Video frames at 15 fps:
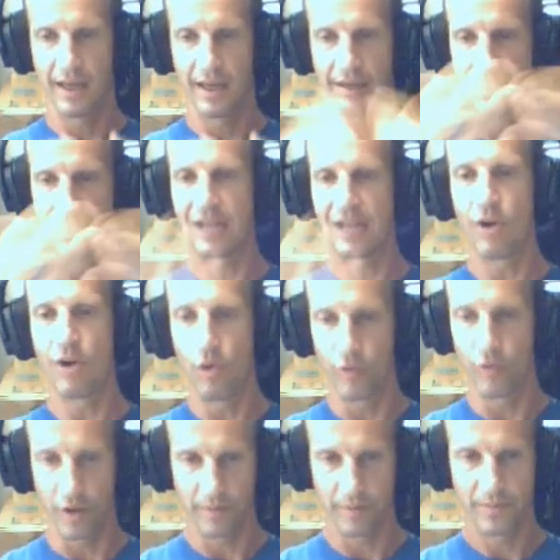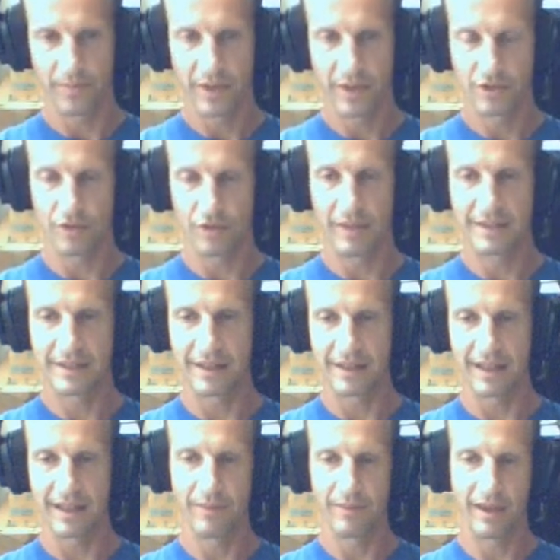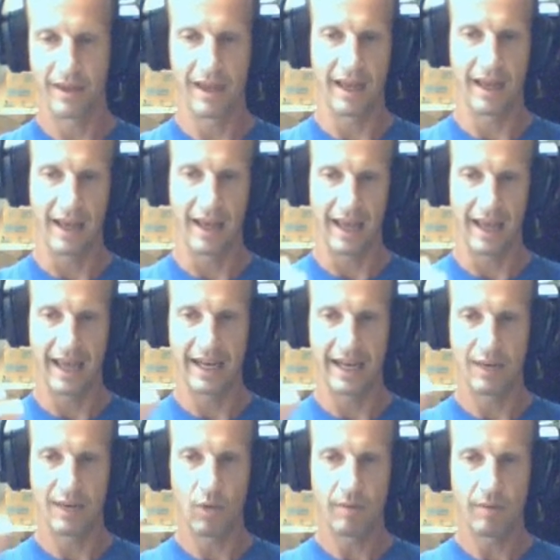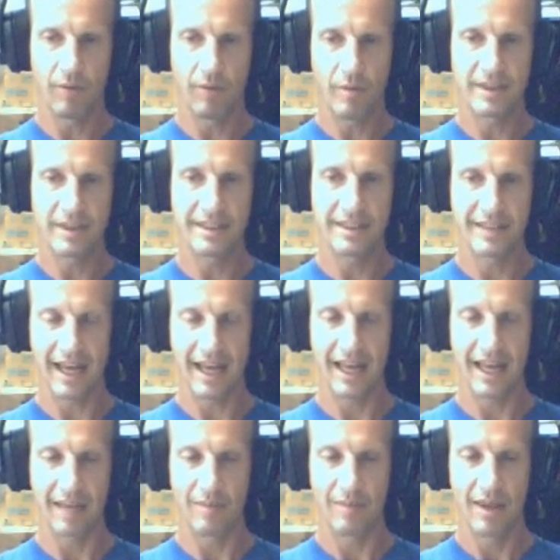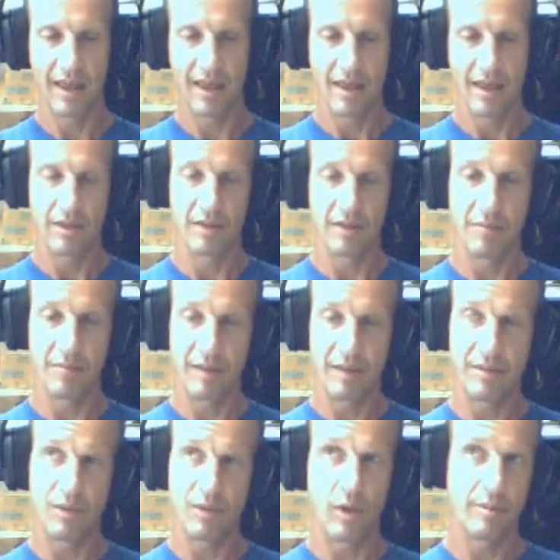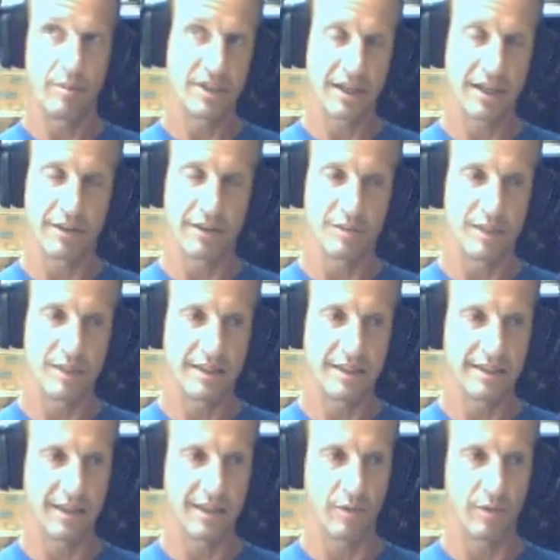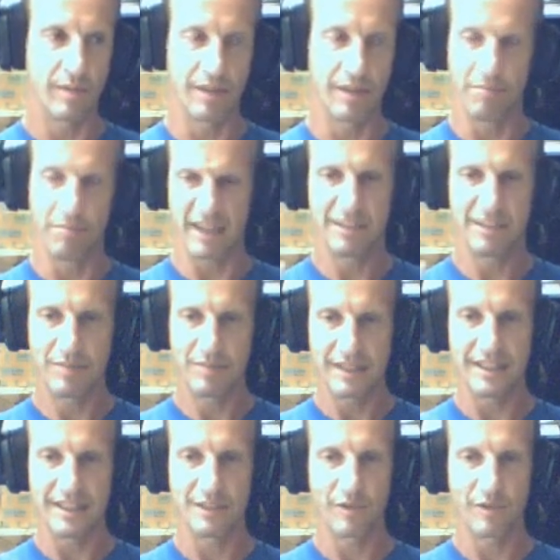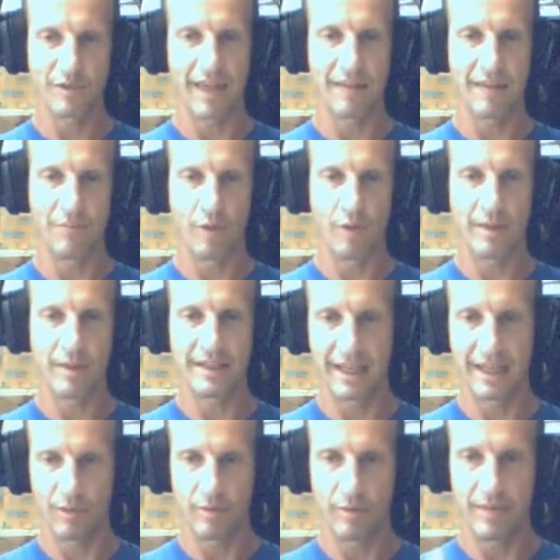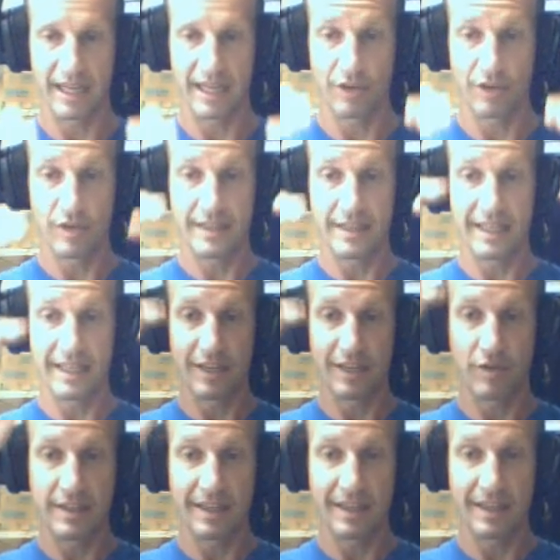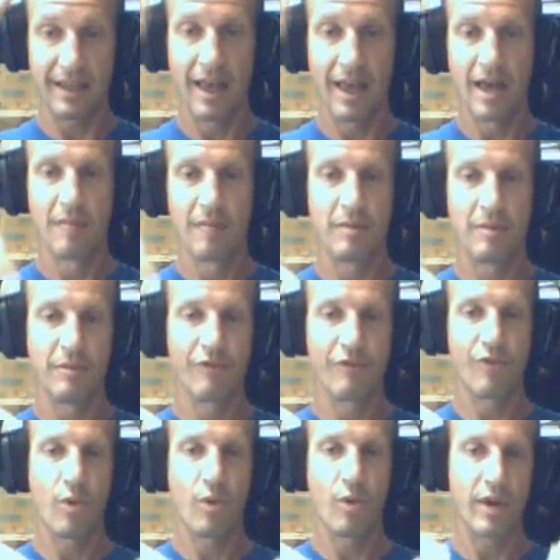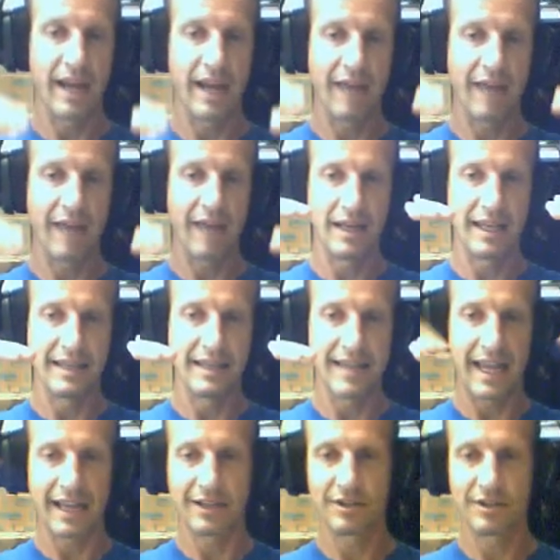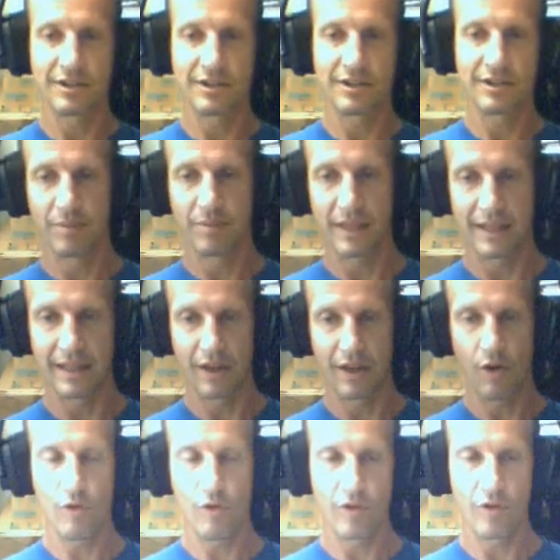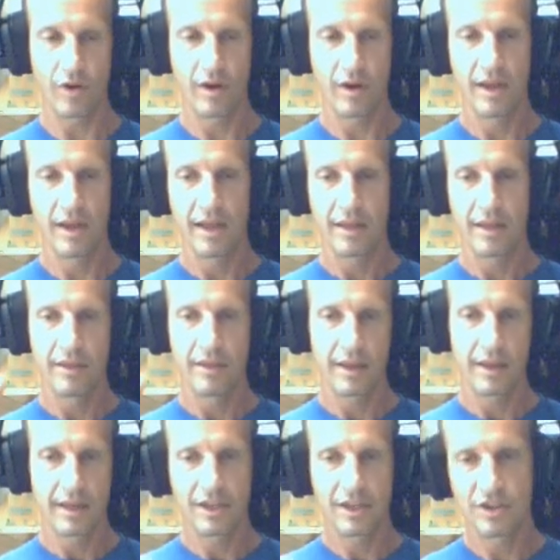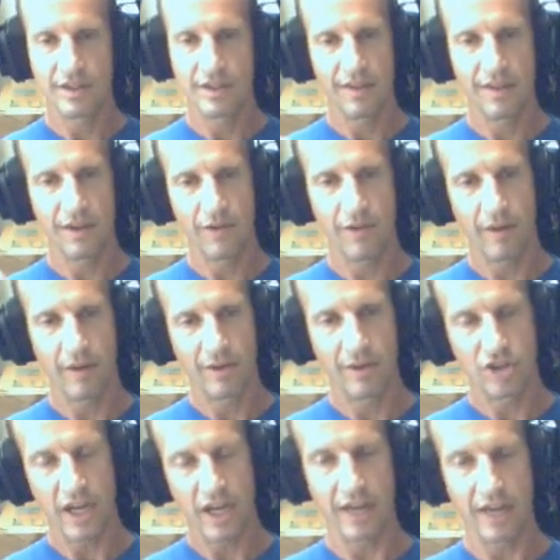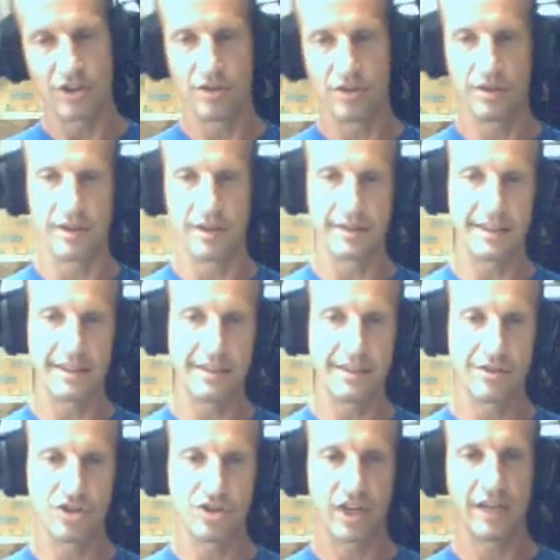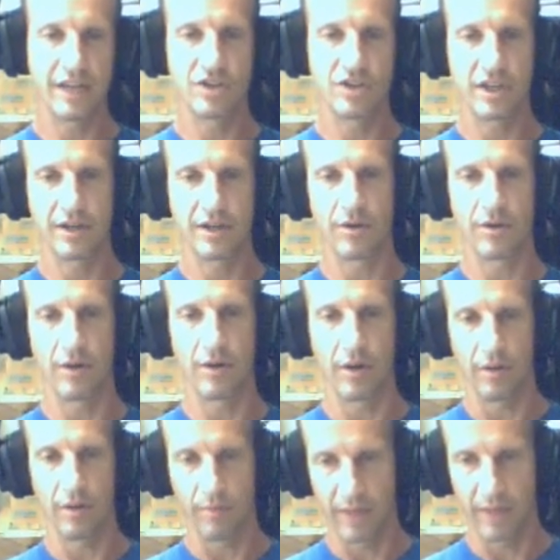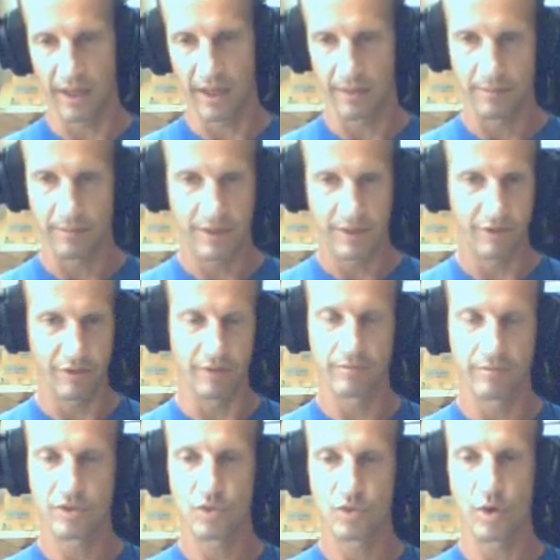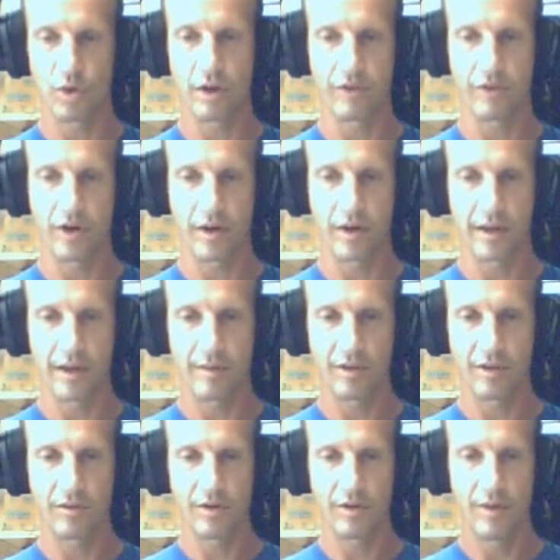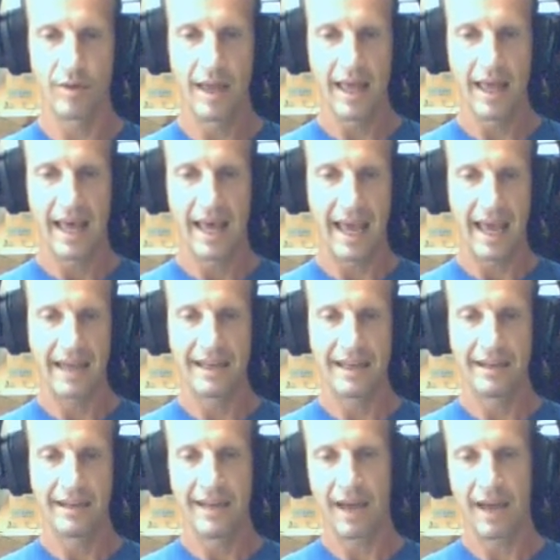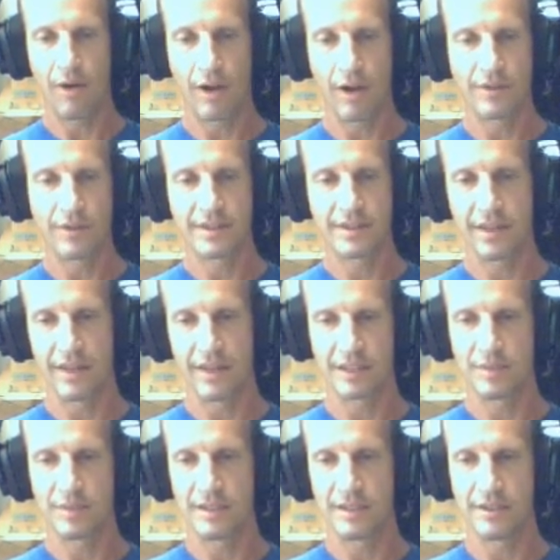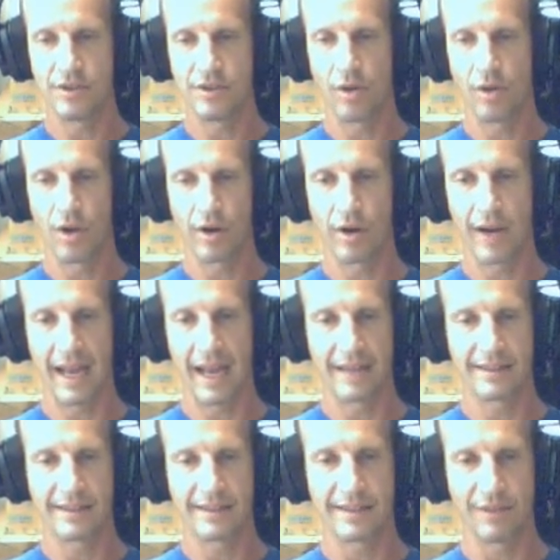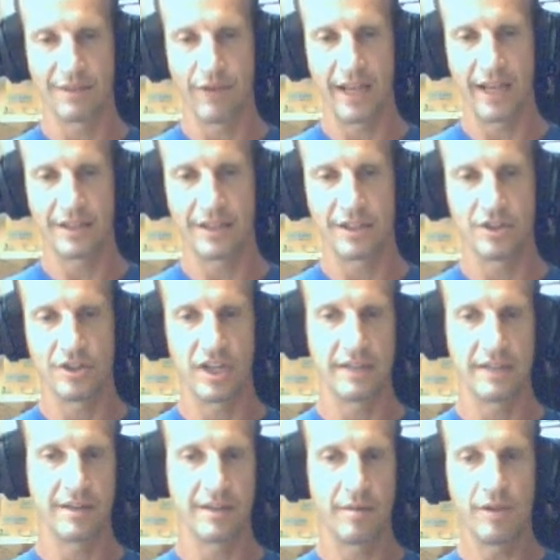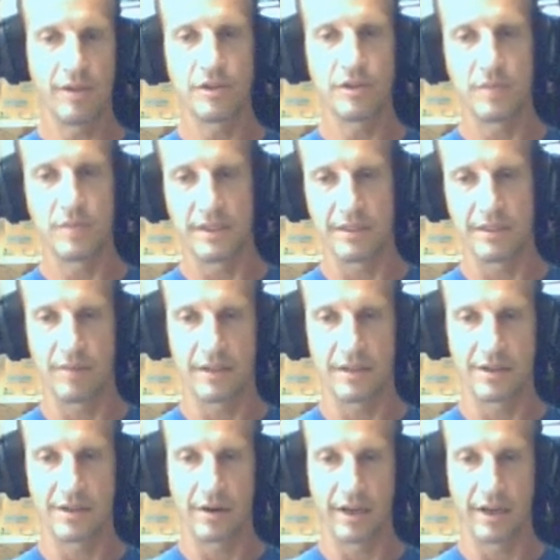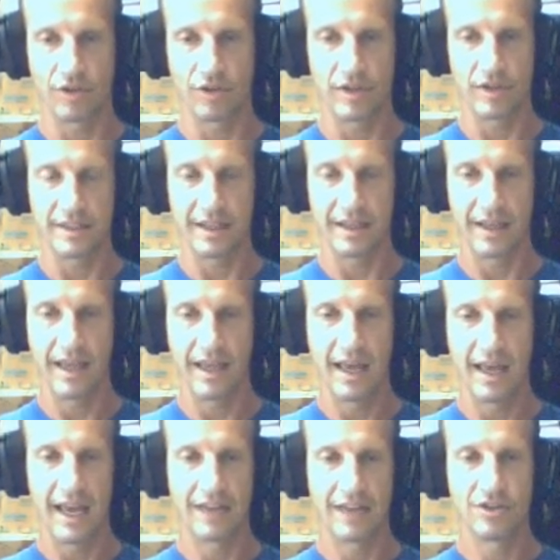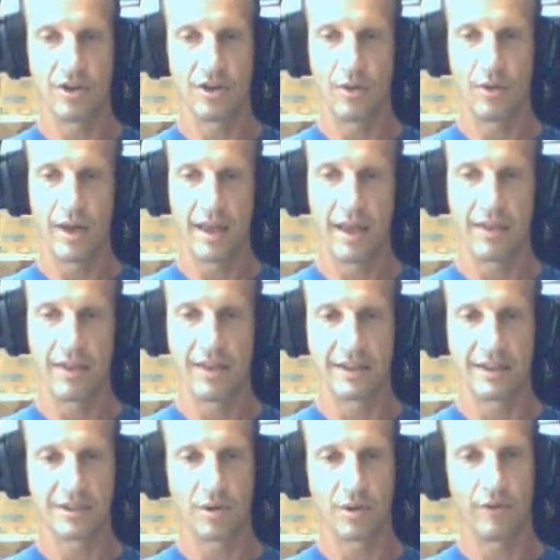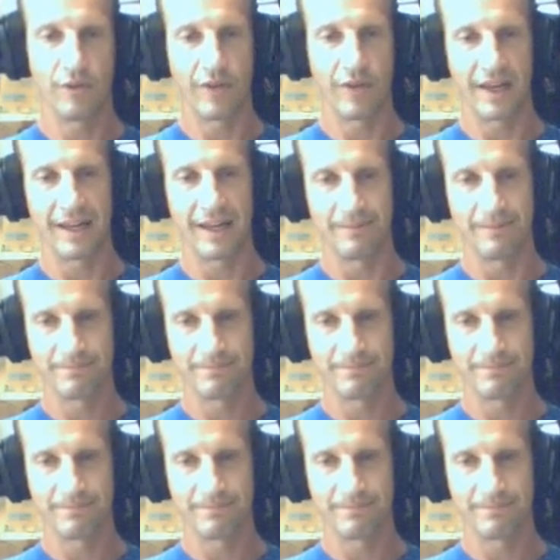take over. So basically, at any one moment in time, there might be one particular species that would be the best species for that moment, and it would be increasing, increasing. But before it ever really takes completely over, the conditions in the environment change due to the seasons changing or a different swirl of current coming through. And now all of a sudden that species no longer has its advantage, and some other species might start increasing. And so it's sort of a